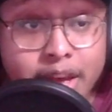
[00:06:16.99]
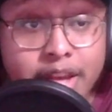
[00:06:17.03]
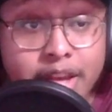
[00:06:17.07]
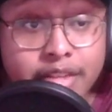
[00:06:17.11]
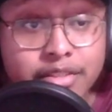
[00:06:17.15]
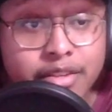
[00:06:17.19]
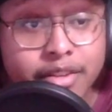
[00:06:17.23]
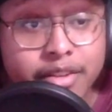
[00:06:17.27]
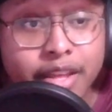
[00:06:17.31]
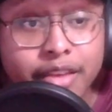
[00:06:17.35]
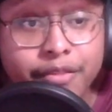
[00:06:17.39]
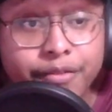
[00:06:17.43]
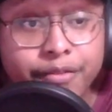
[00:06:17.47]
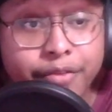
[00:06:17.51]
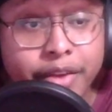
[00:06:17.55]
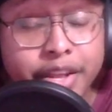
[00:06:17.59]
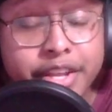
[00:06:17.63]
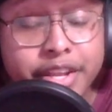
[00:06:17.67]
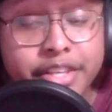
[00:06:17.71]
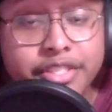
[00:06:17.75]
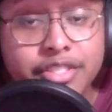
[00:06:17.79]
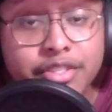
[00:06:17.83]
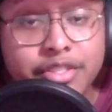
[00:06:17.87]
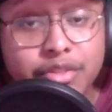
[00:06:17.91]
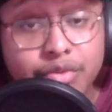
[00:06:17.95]
so they
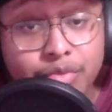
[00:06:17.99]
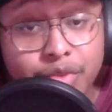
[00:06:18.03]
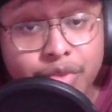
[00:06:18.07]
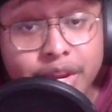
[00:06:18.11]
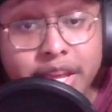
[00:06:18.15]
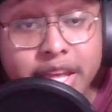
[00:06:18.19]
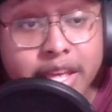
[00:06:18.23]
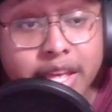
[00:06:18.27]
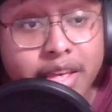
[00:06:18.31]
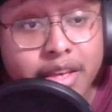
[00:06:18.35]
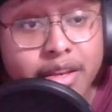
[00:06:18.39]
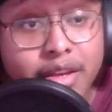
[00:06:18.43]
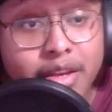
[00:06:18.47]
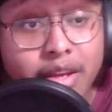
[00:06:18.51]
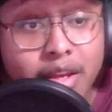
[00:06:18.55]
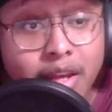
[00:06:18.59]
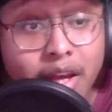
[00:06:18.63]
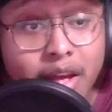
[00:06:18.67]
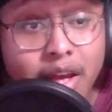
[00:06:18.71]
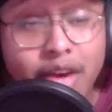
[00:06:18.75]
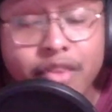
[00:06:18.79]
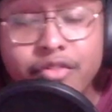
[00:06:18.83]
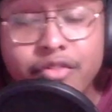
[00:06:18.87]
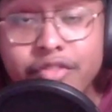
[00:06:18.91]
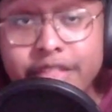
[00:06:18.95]
finished 3
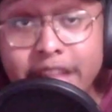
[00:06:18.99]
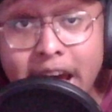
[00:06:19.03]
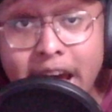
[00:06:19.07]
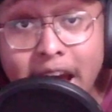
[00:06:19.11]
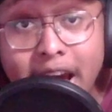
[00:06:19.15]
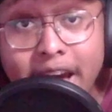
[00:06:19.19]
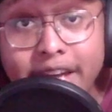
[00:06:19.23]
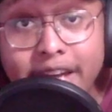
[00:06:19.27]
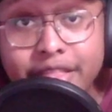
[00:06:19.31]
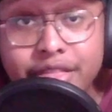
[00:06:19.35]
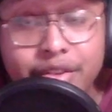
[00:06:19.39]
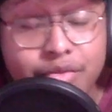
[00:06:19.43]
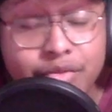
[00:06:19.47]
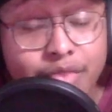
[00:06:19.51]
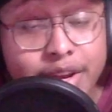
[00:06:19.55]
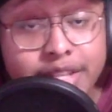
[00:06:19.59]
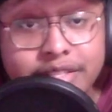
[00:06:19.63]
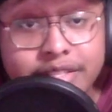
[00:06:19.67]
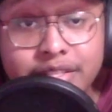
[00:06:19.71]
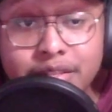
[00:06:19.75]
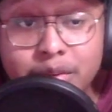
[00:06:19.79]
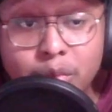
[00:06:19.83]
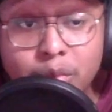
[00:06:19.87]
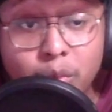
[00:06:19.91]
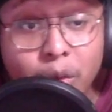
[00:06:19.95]
of nine the
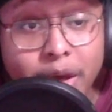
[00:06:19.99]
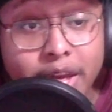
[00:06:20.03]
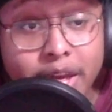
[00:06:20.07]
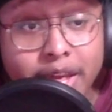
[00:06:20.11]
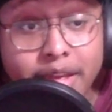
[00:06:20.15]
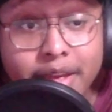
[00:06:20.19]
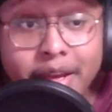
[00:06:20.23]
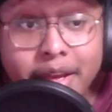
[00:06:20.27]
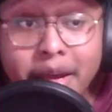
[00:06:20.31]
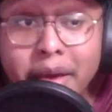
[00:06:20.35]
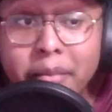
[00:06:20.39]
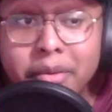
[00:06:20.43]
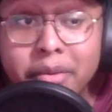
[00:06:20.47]
rest of the way.